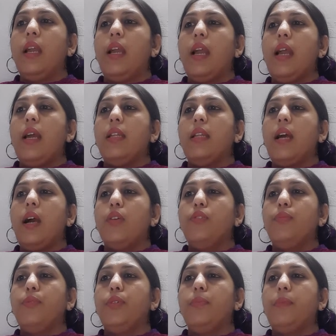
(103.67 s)
An
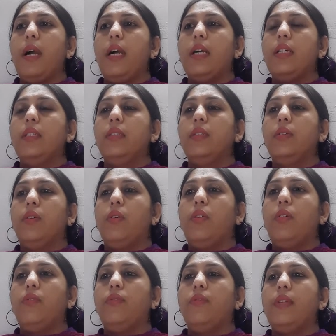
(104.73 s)
output power
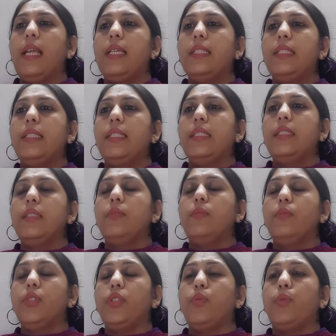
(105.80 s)
of less than
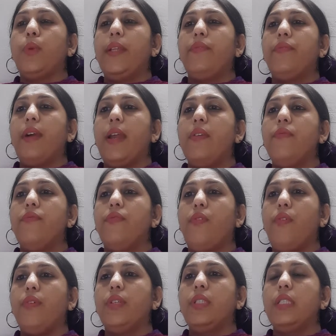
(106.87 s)
0.5
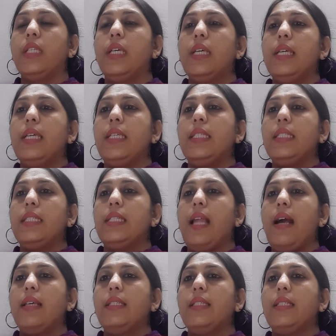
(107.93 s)
watts is
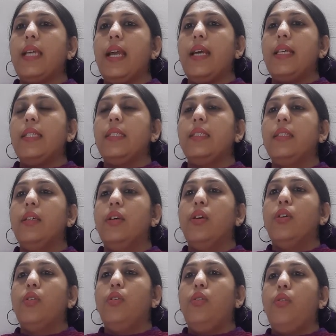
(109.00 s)
classed as
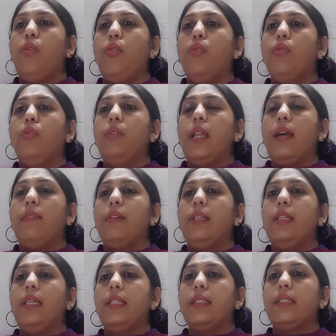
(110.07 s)
low level
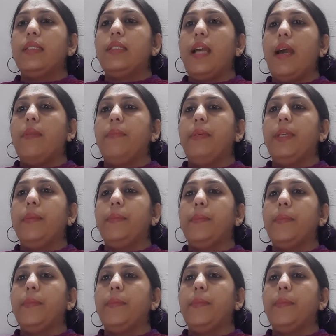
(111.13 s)
laser therapy.